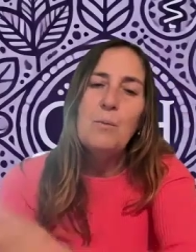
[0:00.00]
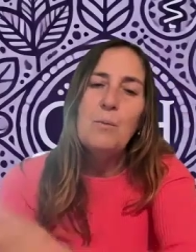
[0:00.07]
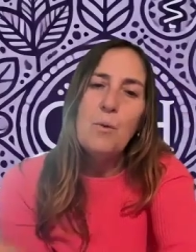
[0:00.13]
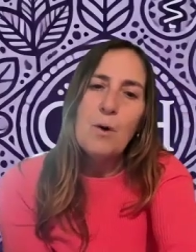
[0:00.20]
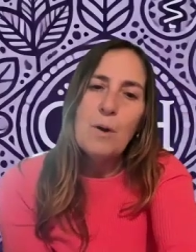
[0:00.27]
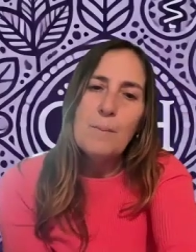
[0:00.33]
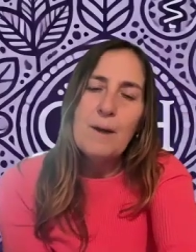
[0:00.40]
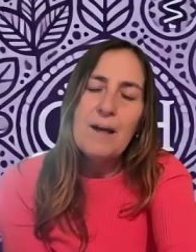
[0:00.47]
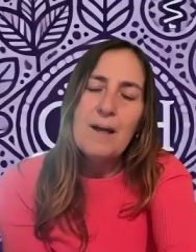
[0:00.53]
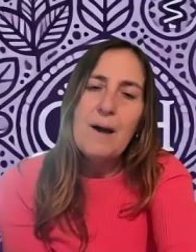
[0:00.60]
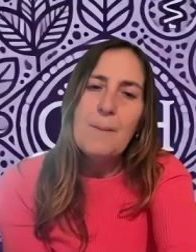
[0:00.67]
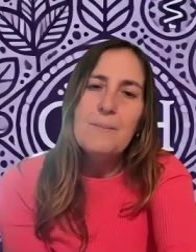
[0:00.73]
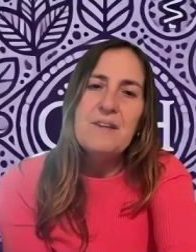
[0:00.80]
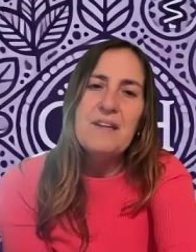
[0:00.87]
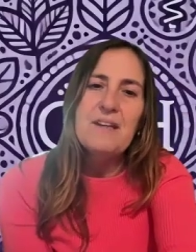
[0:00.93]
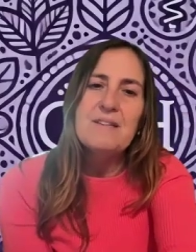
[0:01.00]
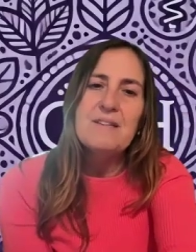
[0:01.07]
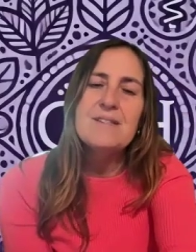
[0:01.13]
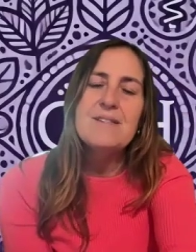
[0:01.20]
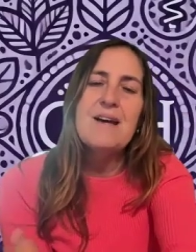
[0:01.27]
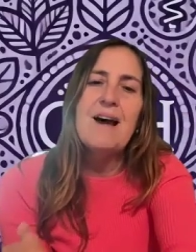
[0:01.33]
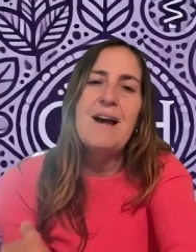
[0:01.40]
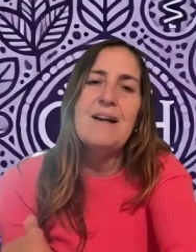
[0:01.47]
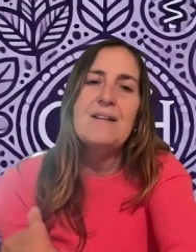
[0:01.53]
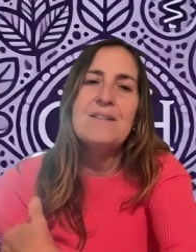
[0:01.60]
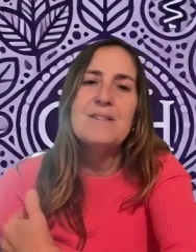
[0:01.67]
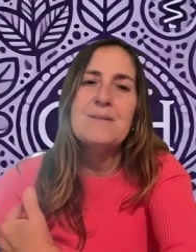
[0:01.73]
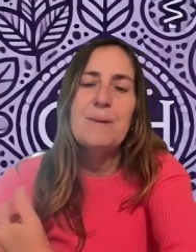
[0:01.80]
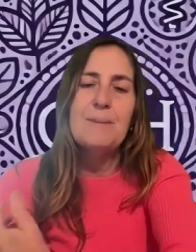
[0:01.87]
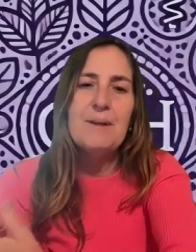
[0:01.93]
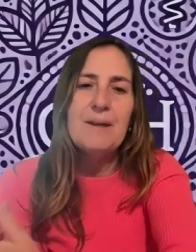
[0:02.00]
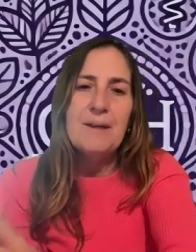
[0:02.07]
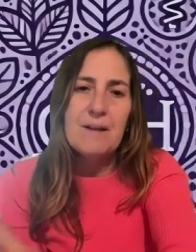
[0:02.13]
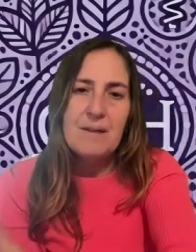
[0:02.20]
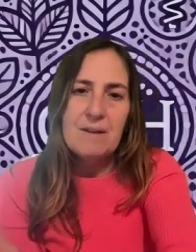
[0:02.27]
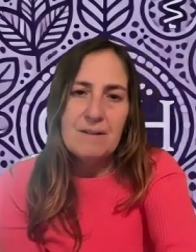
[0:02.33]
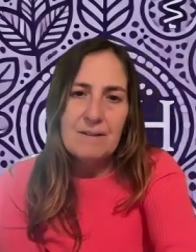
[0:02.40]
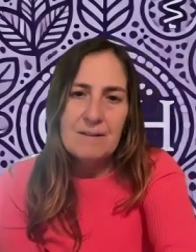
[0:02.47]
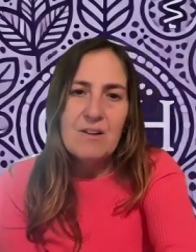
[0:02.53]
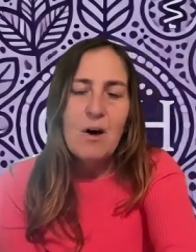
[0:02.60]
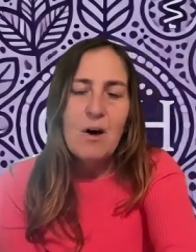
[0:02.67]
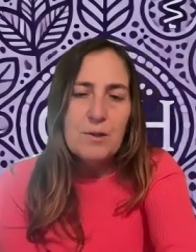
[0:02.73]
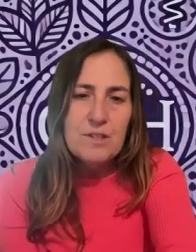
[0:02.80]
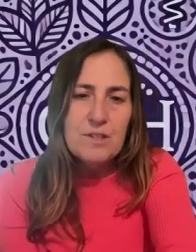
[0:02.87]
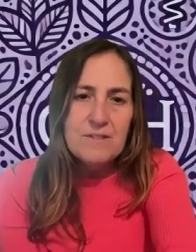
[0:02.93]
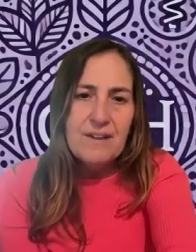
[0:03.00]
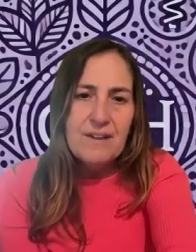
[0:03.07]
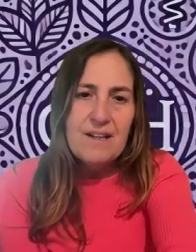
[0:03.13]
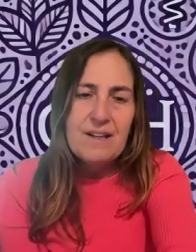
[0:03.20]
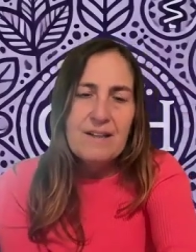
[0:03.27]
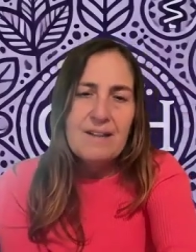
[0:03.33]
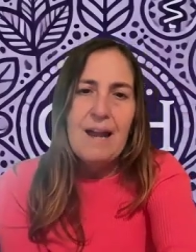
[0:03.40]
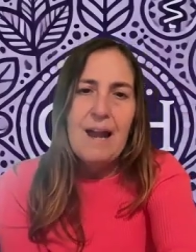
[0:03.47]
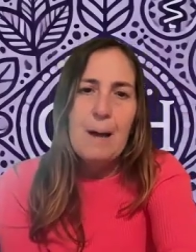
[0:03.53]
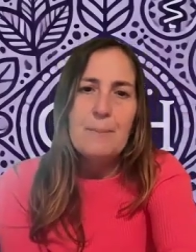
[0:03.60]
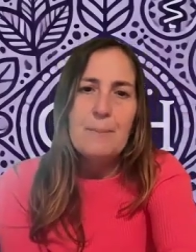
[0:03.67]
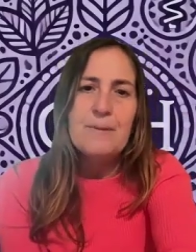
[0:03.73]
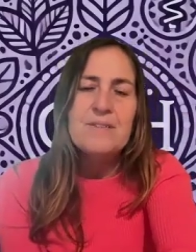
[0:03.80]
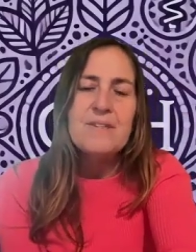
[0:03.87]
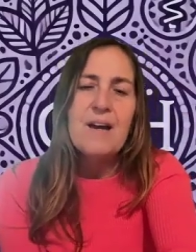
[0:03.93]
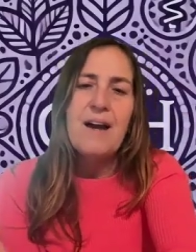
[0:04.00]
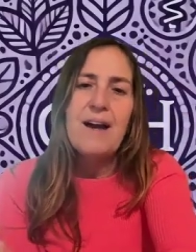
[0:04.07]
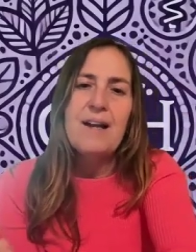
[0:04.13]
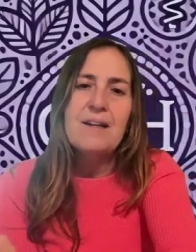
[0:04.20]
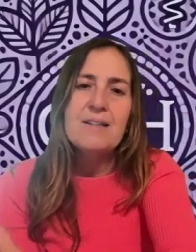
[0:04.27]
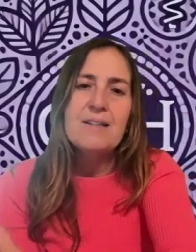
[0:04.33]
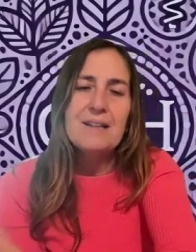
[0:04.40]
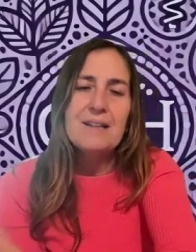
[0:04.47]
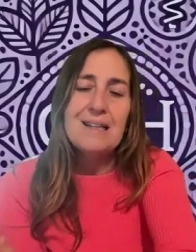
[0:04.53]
warming up the insides, maybe cultivating the appetite,